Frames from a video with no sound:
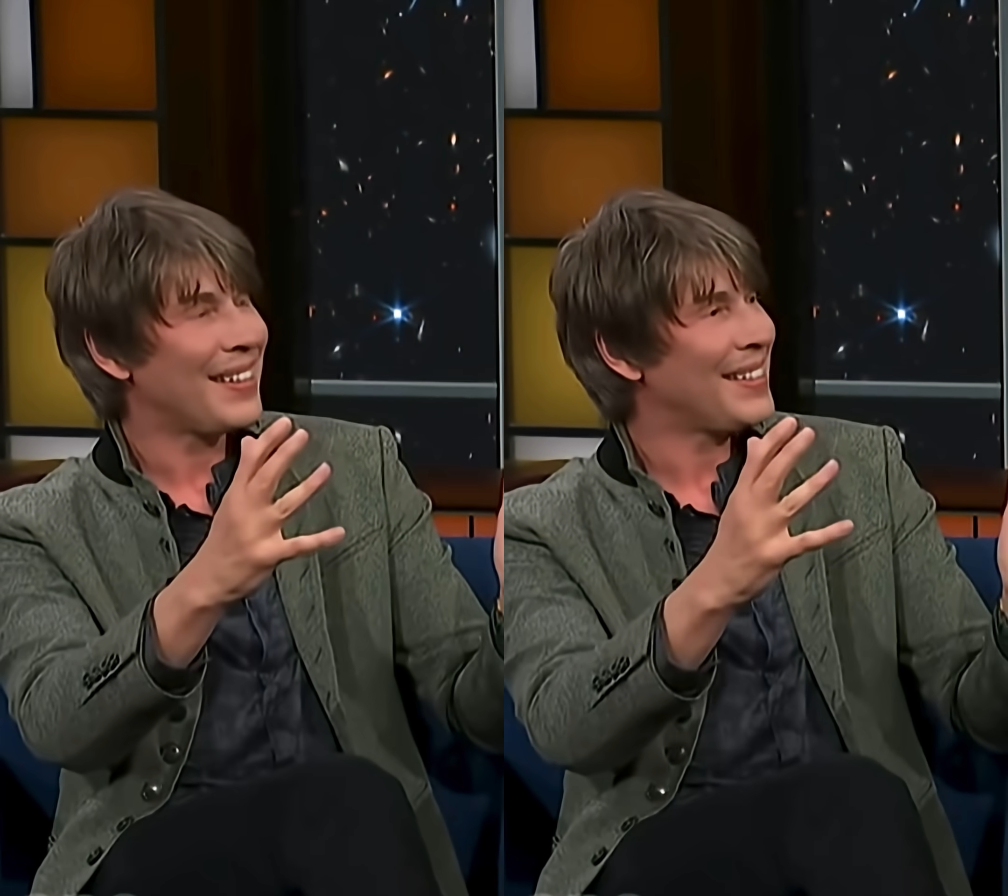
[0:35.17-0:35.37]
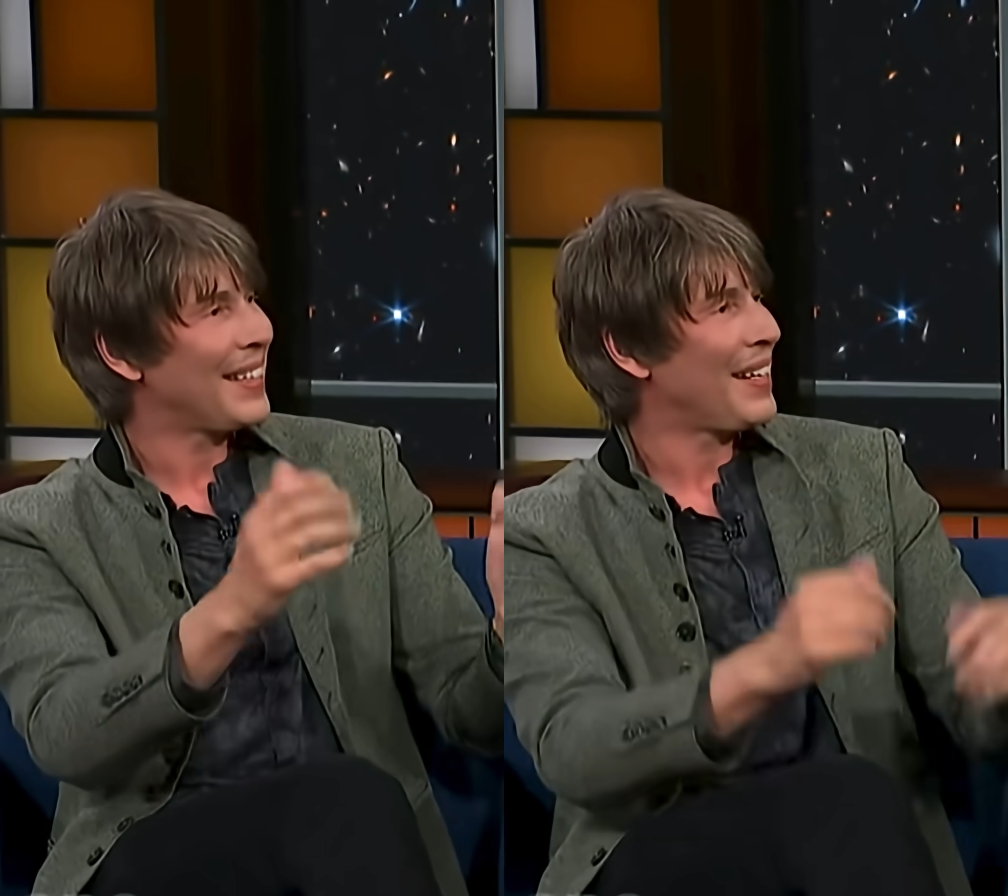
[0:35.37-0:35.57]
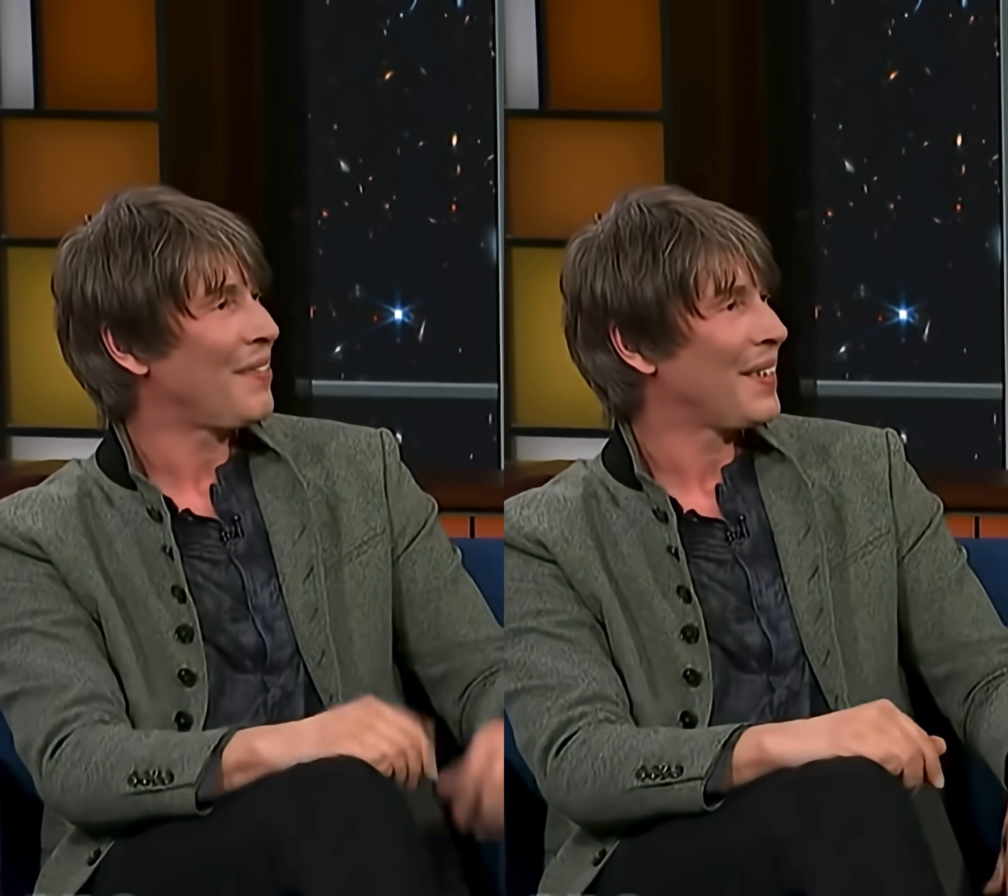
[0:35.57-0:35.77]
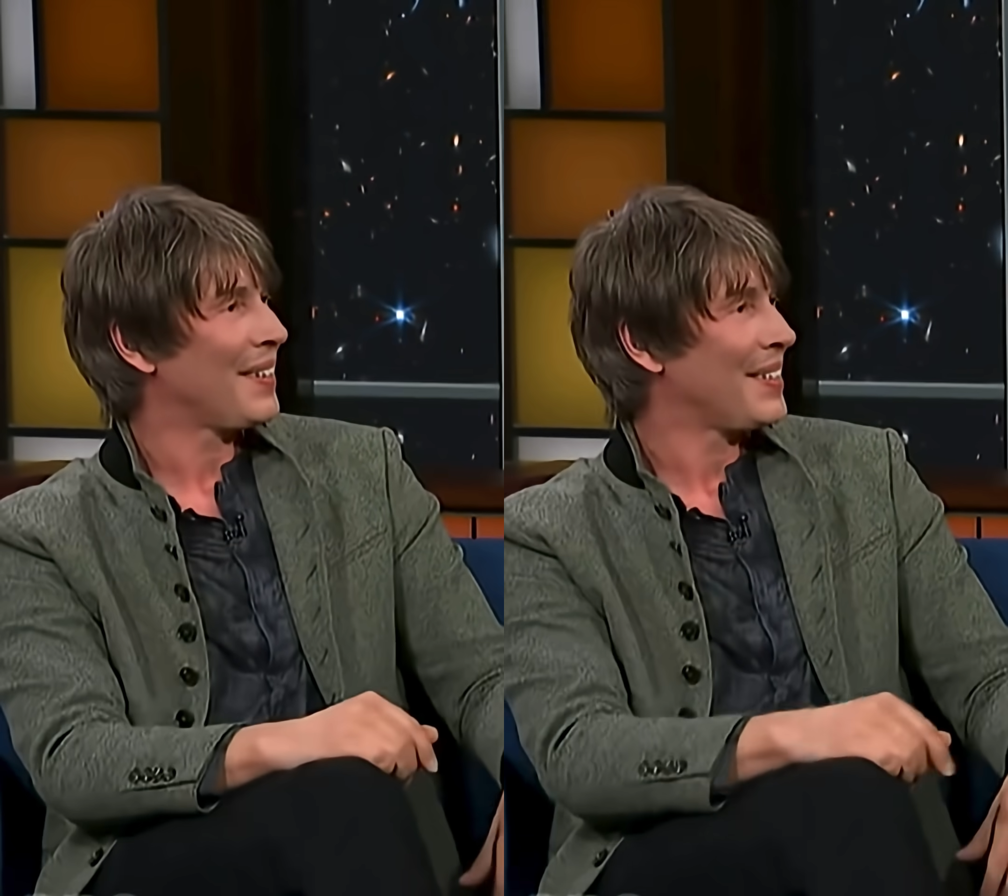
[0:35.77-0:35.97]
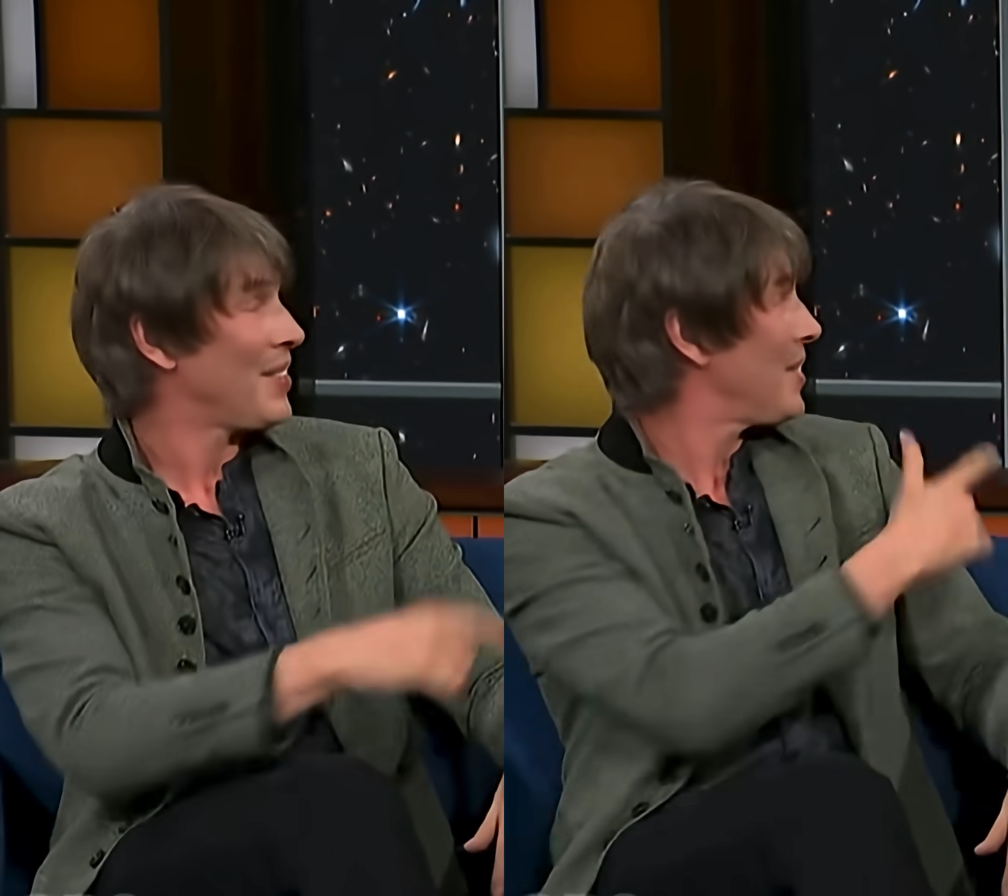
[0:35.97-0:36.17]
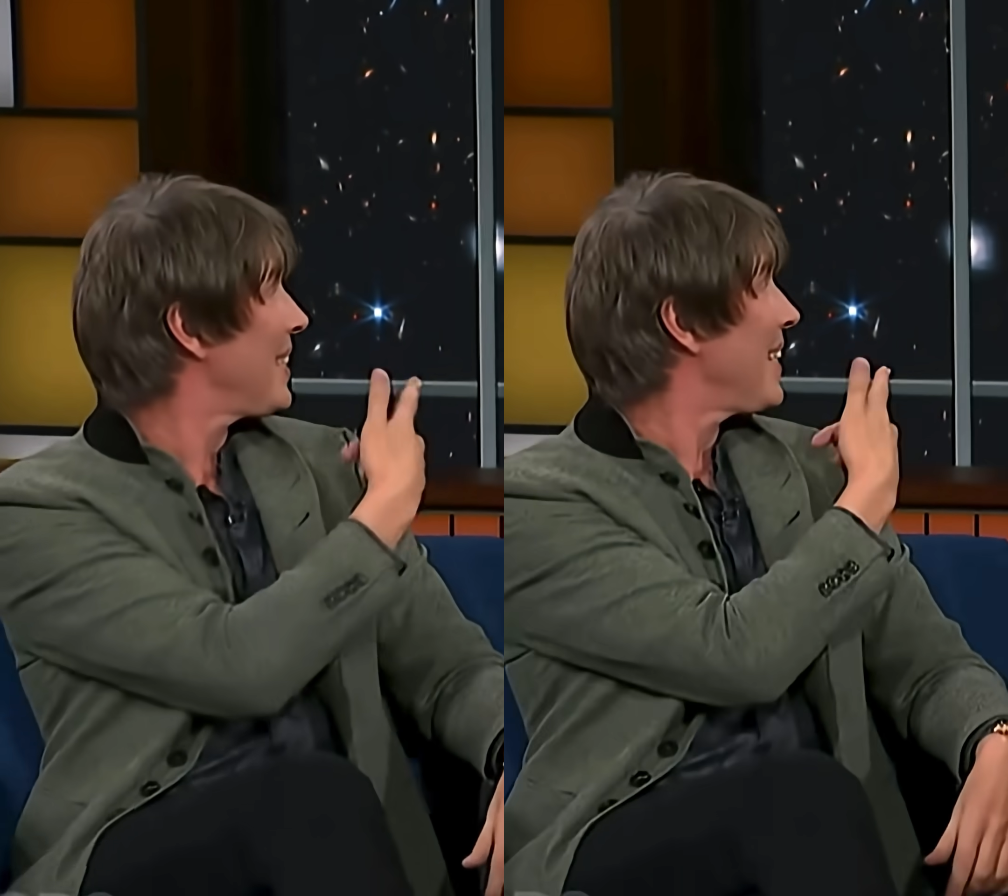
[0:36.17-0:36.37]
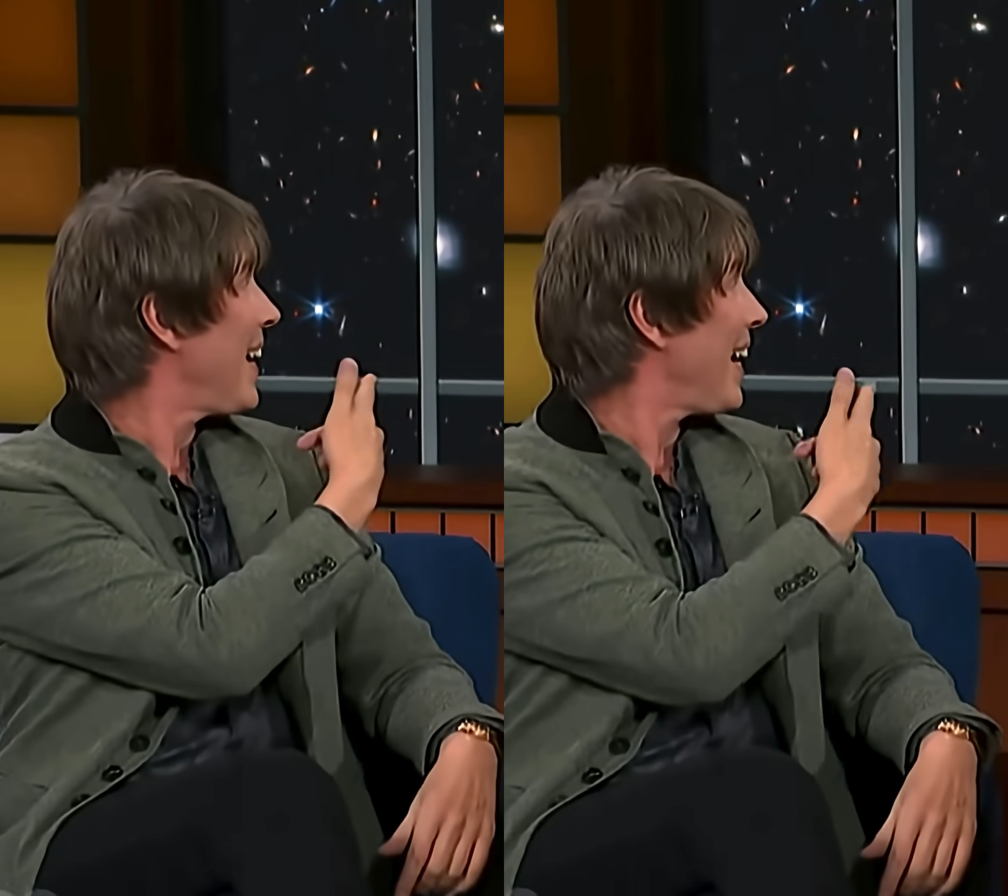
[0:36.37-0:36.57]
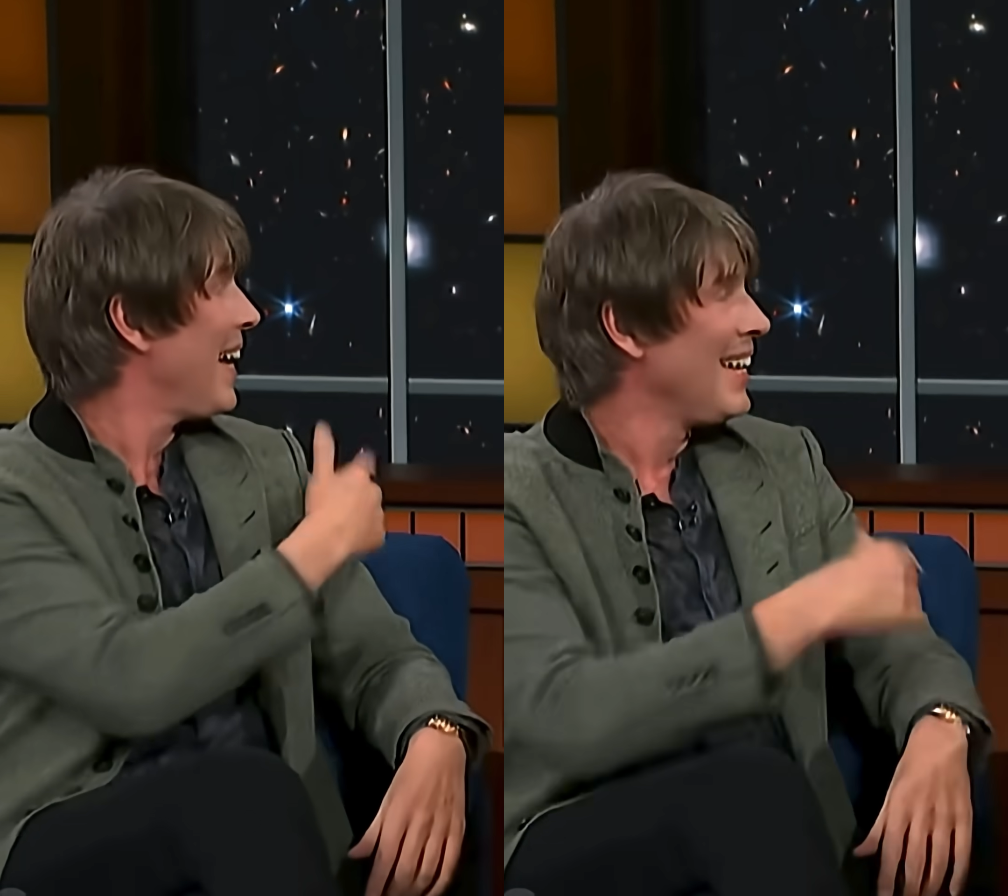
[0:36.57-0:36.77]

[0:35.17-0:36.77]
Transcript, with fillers: insignificance, as you see there,